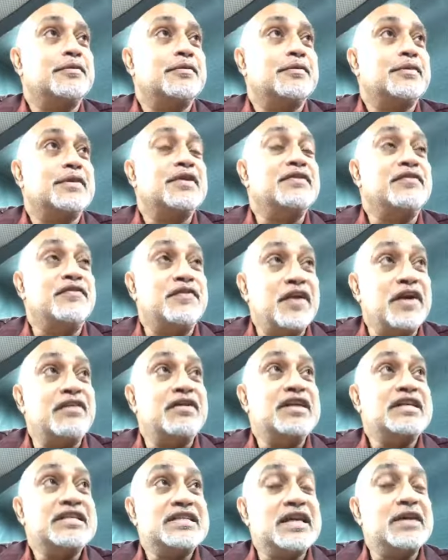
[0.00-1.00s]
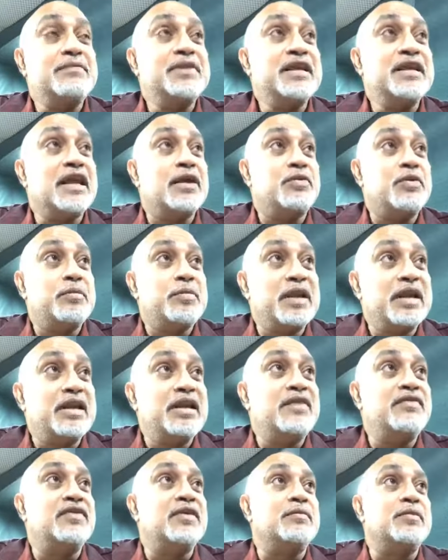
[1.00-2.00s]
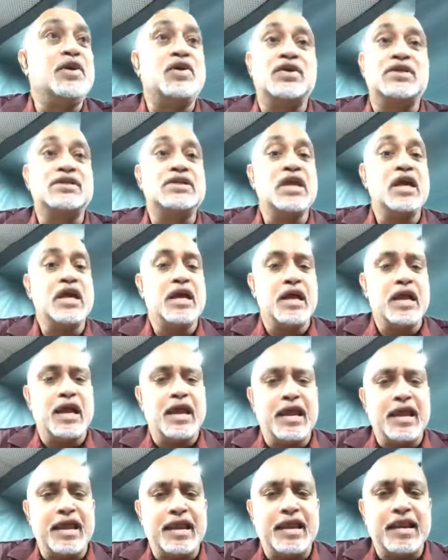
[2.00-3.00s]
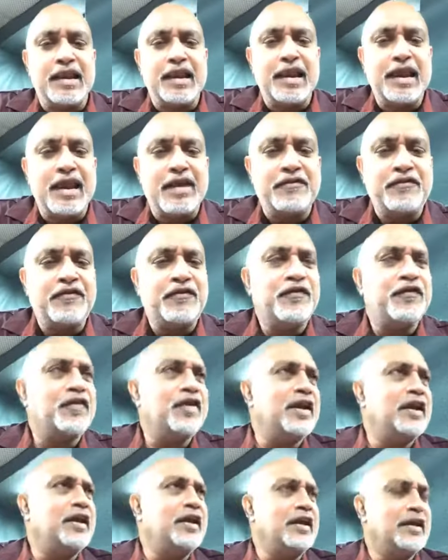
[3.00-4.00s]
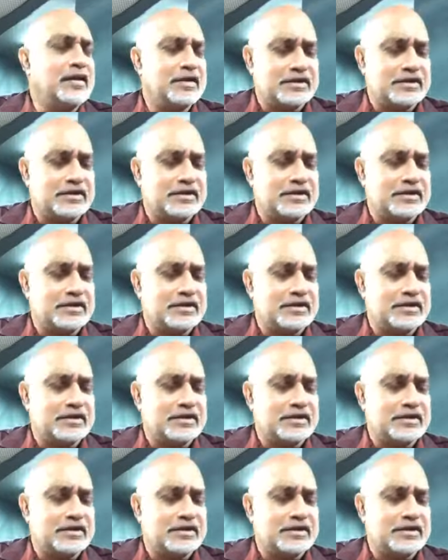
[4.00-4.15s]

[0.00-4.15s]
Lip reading: The very same thing that we believe in, because in every